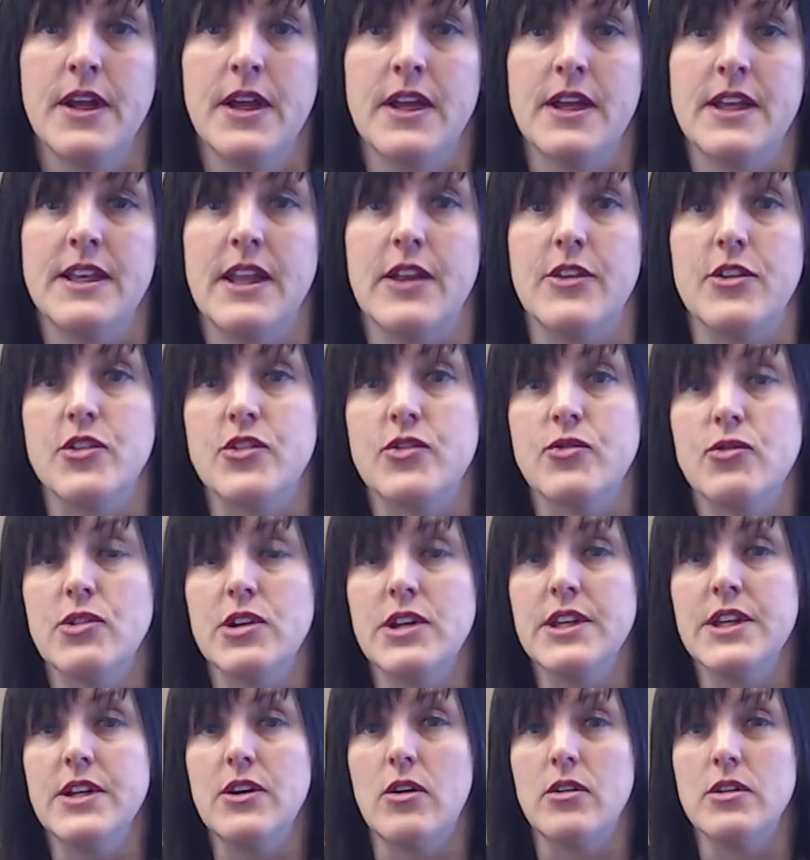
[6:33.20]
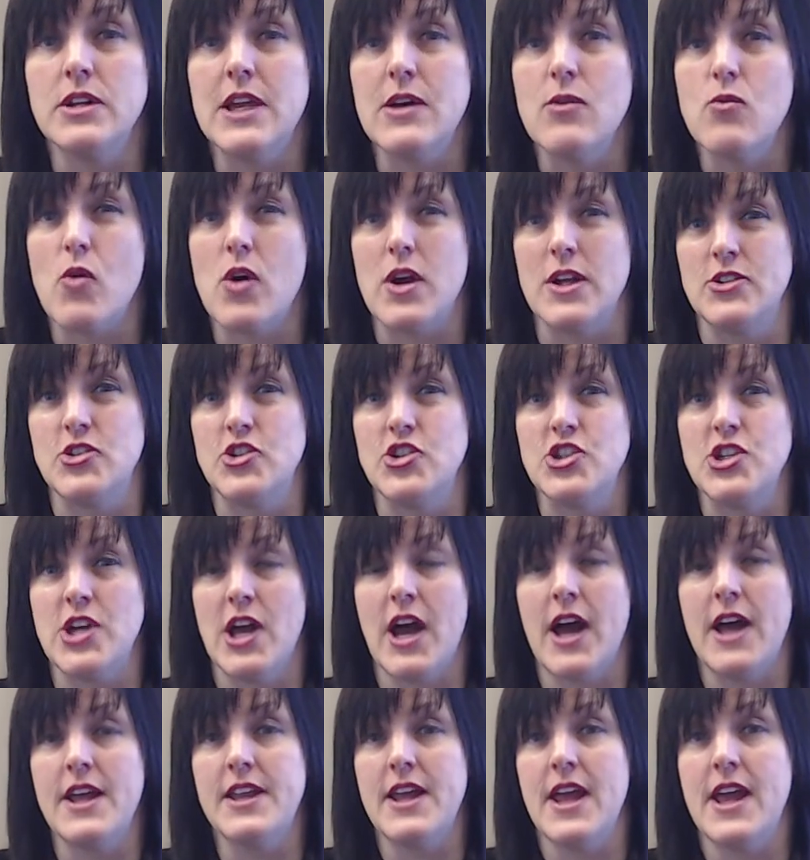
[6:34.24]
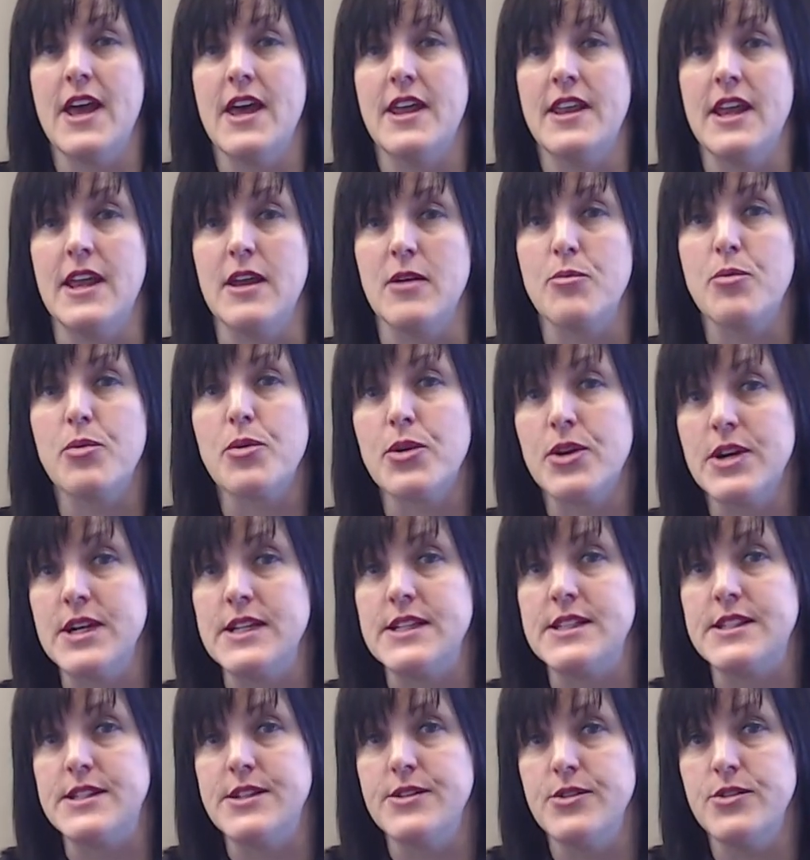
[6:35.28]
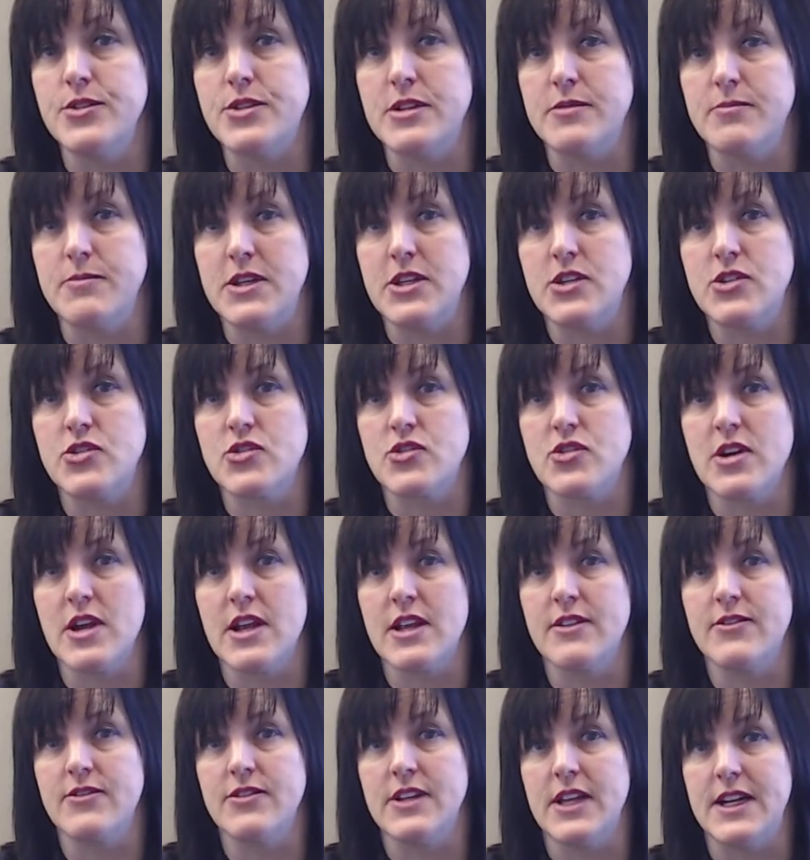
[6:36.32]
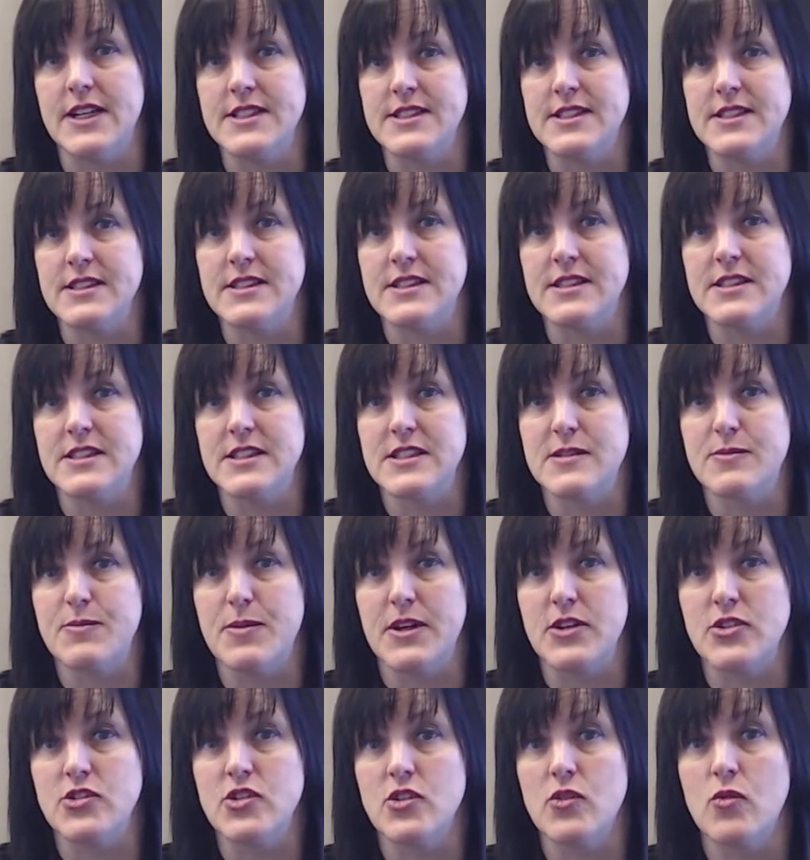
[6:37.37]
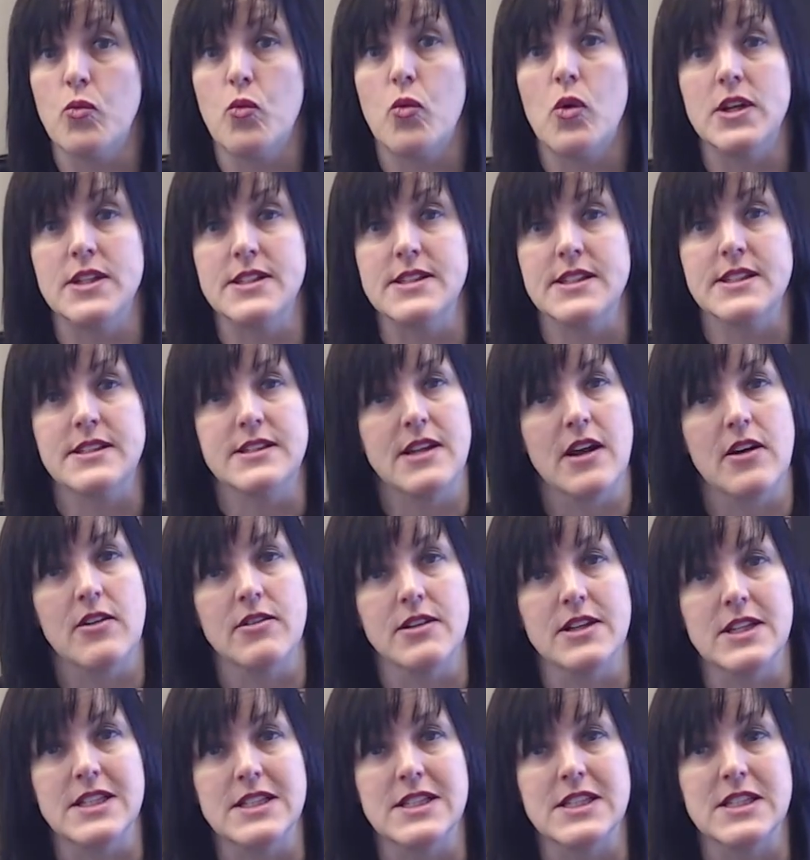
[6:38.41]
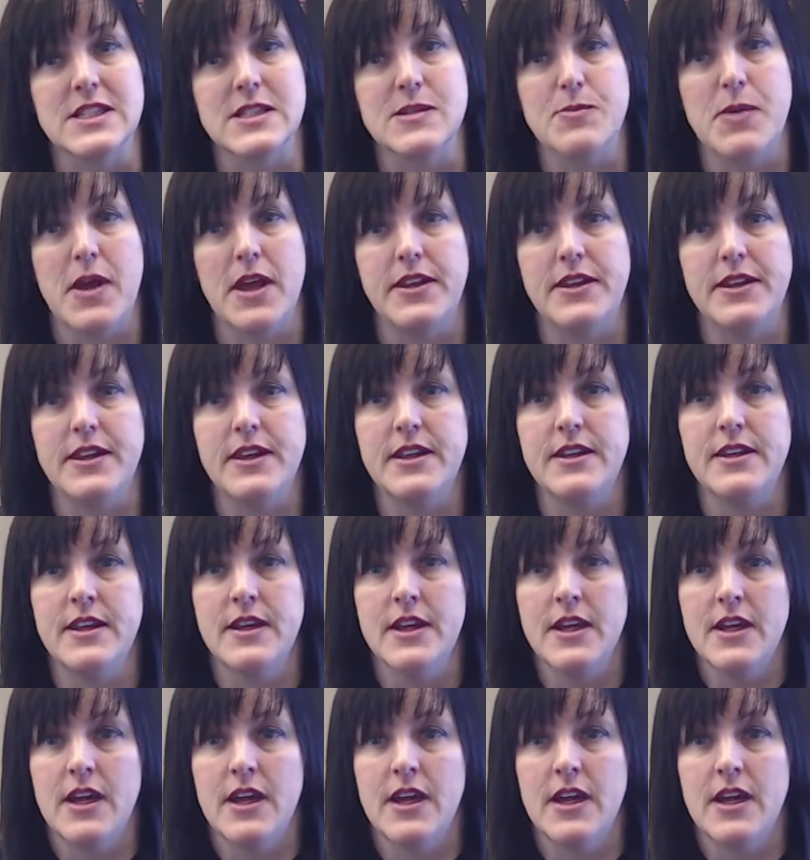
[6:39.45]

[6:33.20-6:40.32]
Now, there's really only one shot at a pre-suit administrative license suspension once it's already suspended.